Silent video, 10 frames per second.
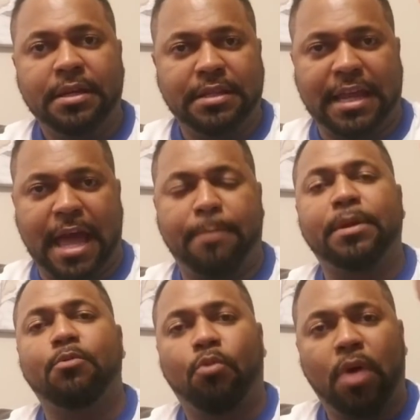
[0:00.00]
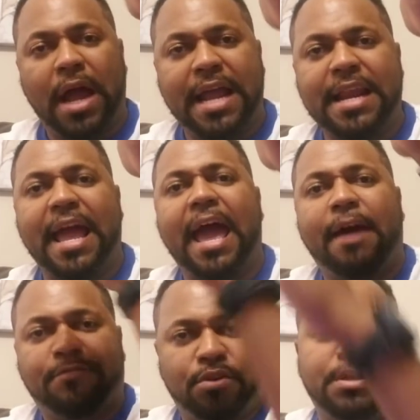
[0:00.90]
that happened right
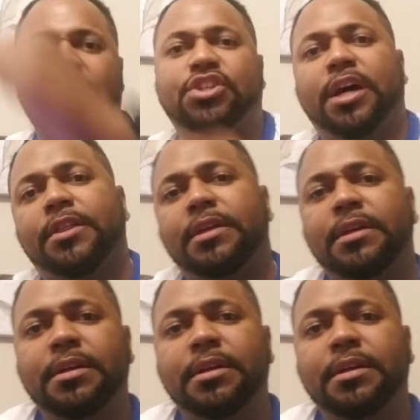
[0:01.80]
after each other.